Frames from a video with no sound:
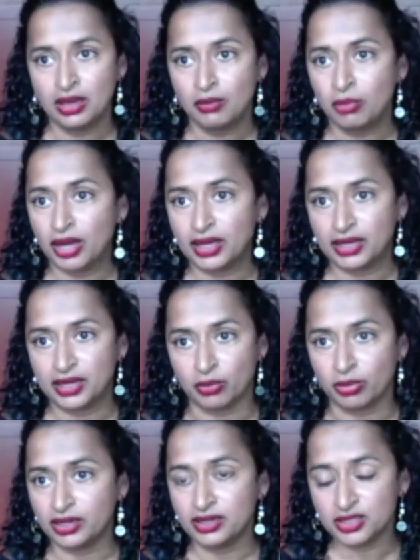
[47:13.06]
bucket here,
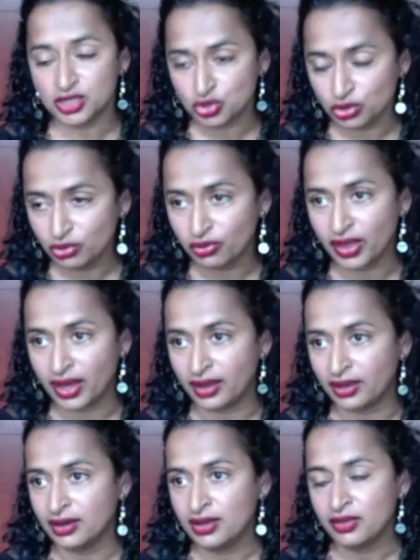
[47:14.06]
but it is true that
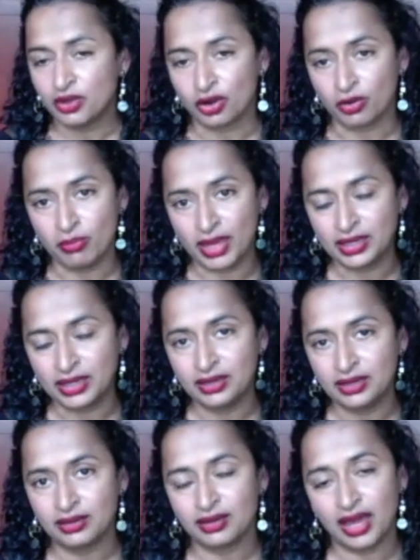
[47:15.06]
there are
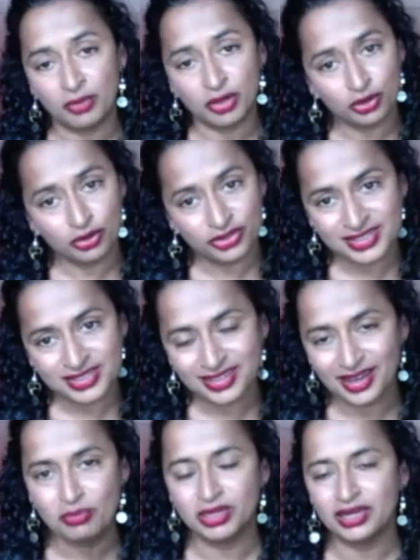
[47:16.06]
many chemicals
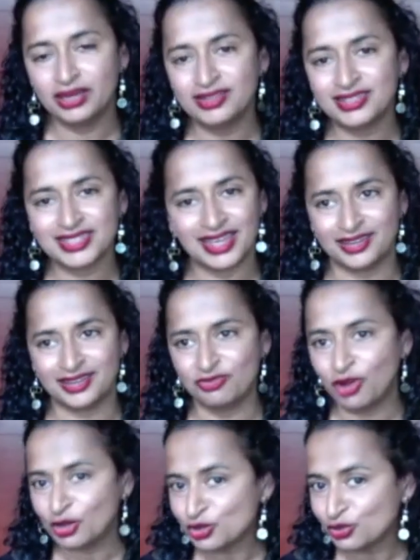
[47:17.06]
companies and
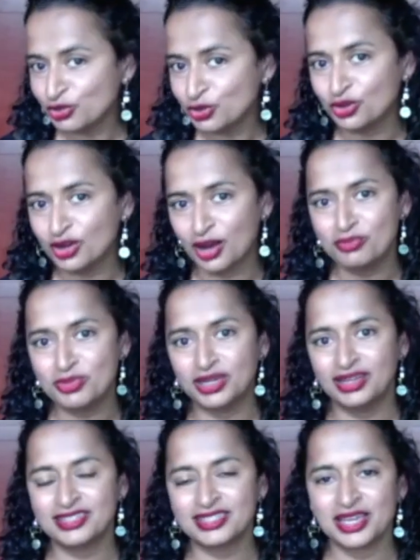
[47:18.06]
fossil fuel
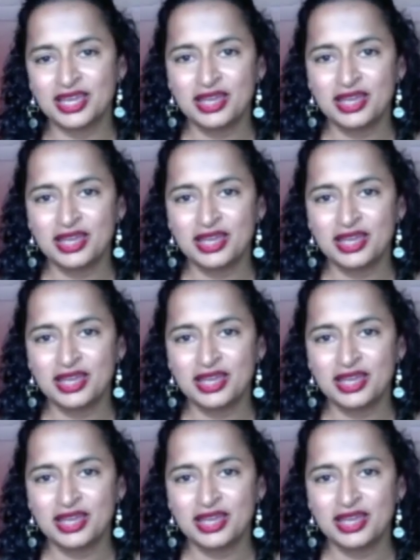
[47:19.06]
companies